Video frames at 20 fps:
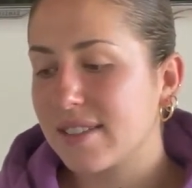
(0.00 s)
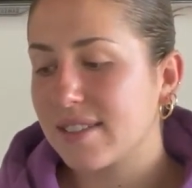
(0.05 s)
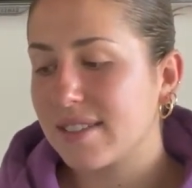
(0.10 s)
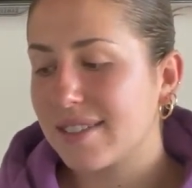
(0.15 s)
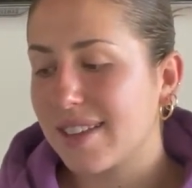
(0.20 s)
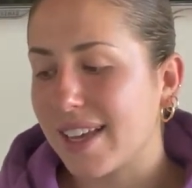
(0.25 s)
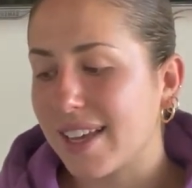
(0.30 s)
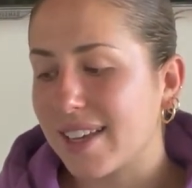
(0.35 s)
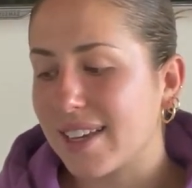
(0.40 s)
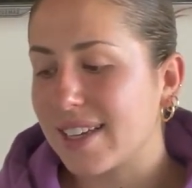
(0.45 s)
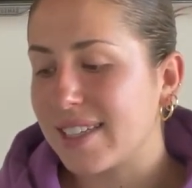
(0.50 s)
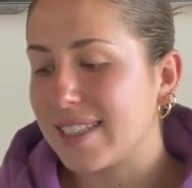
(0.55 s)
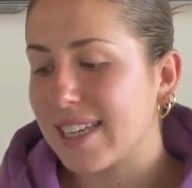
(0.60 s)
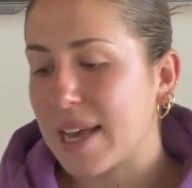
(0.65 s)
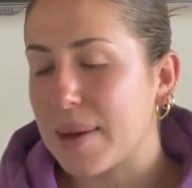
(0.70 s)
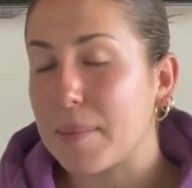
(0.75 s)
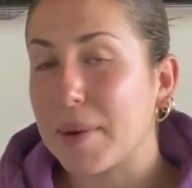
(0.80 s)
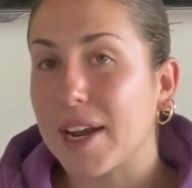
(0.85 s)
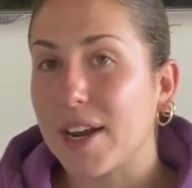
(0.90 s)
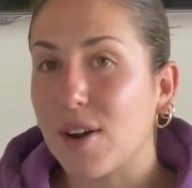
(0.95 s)
like
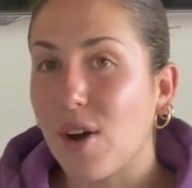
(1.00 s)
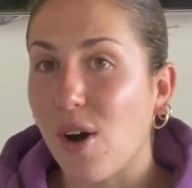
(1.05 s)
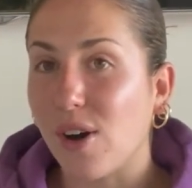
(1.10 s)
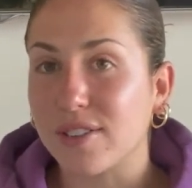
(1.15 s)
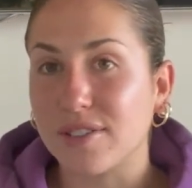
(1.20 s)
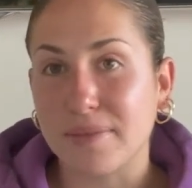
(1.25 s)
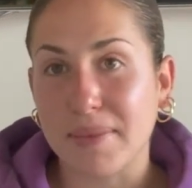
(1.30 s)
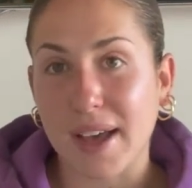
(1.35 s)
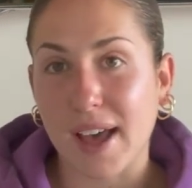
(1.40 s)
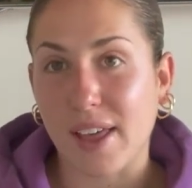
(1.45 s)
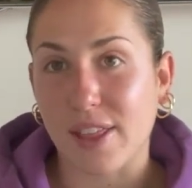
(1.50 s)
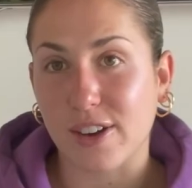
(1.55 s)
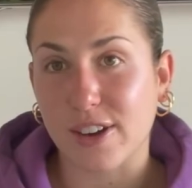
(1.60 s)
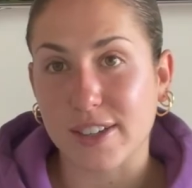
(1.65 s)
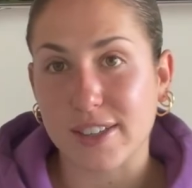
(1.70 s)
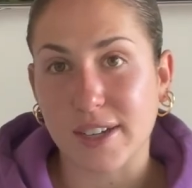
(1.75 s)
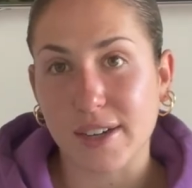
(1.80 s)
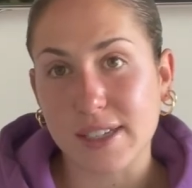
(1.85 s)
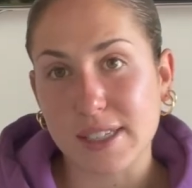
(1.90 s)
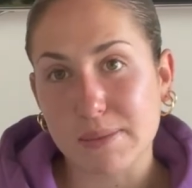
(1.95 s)
contaminate all of my other
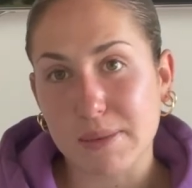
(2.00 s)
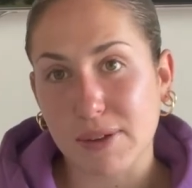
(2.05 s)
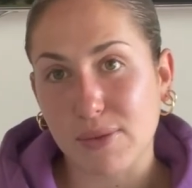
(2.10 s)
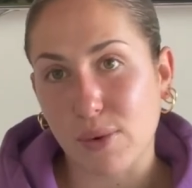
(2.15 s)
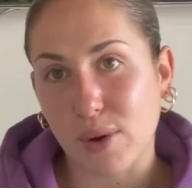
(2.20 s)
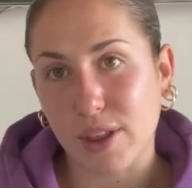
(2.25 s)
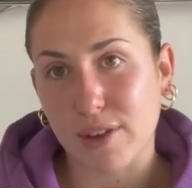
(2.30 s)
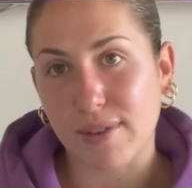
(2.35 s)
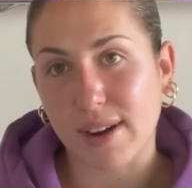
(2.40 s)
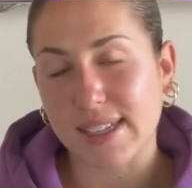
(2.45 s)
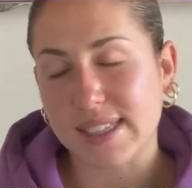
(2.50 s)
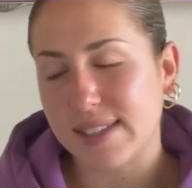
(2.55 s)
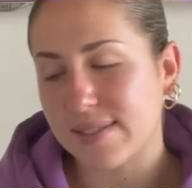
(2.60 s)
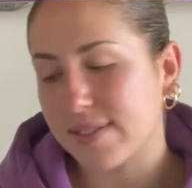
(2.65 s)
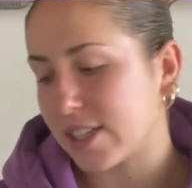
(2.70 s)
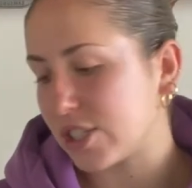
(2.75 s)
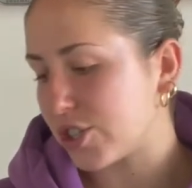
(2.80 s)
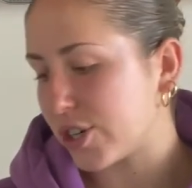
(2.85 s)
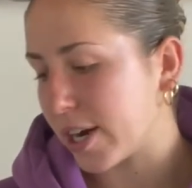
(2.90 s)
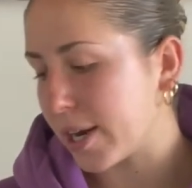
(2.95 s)
clothes before the rest of
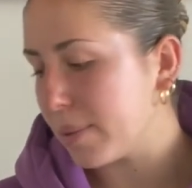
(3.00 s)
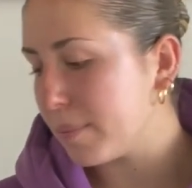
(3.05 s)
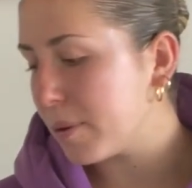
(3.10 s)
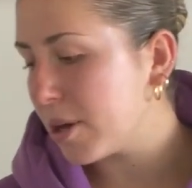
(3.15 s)
the trip.